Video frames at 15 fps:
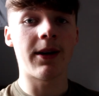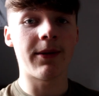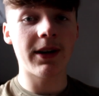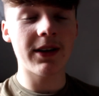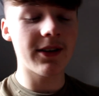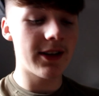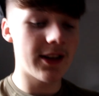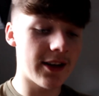I'm
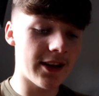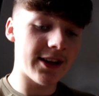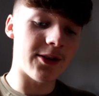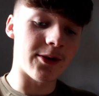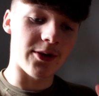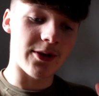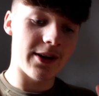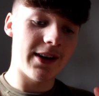not going to lie,
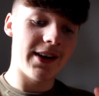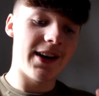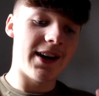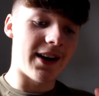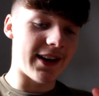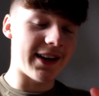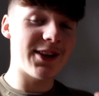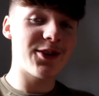though.
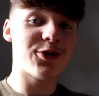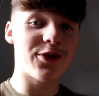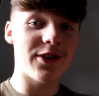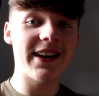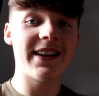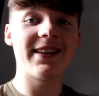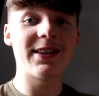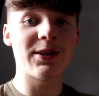I think
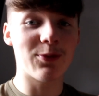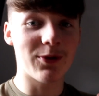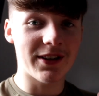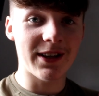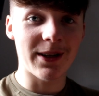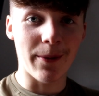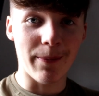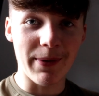trading is
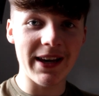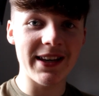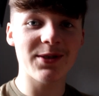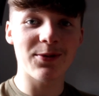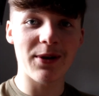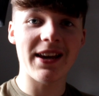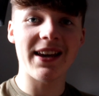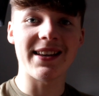one of the
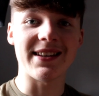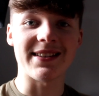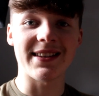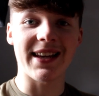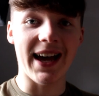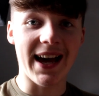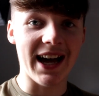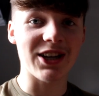best ways
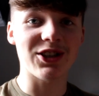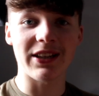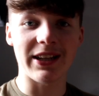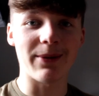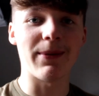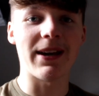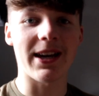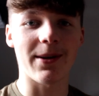to
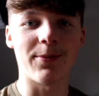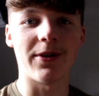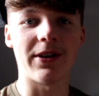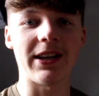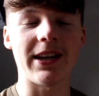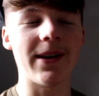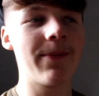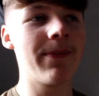actually make
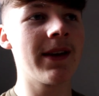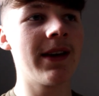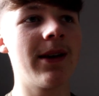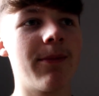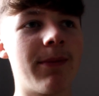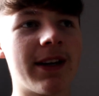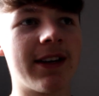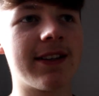money,
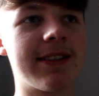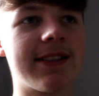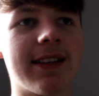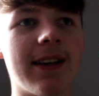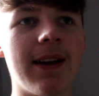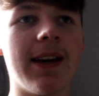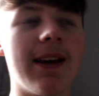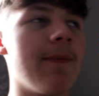because
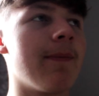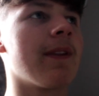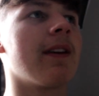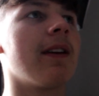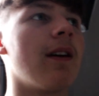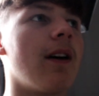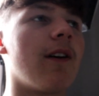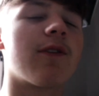
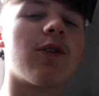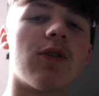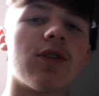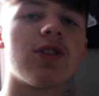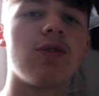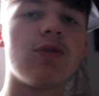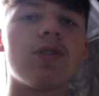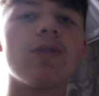of
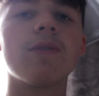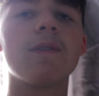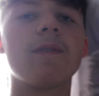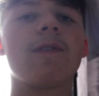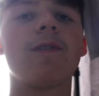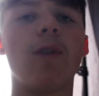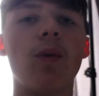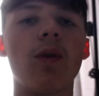course, you
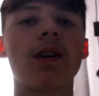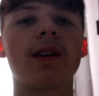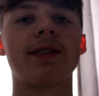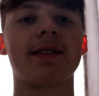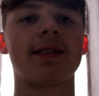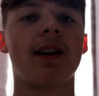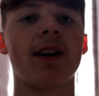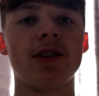shouldn't
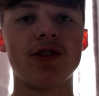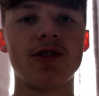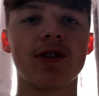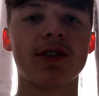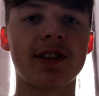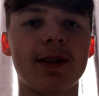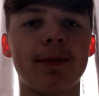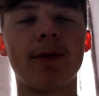focus on
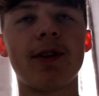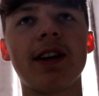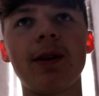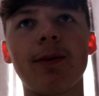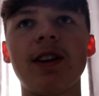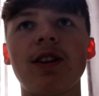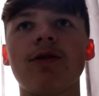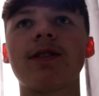just the money
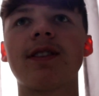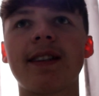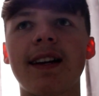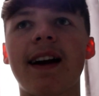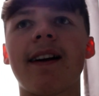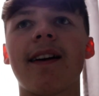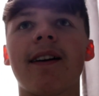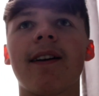when you
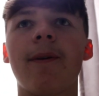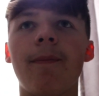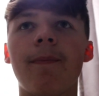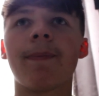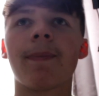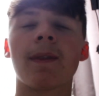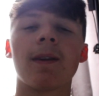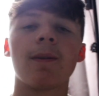start,
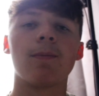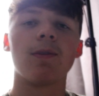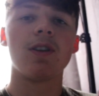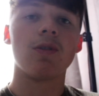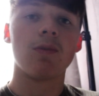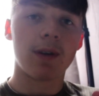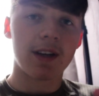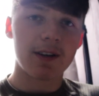
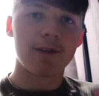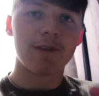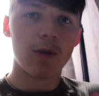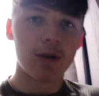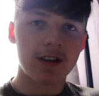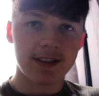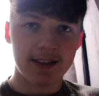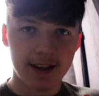but you want to
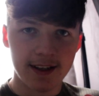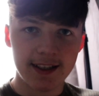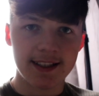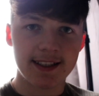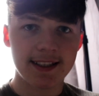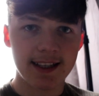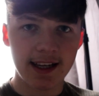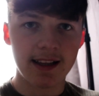focus on the
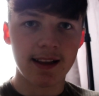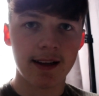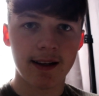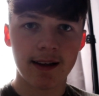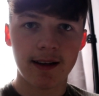skill.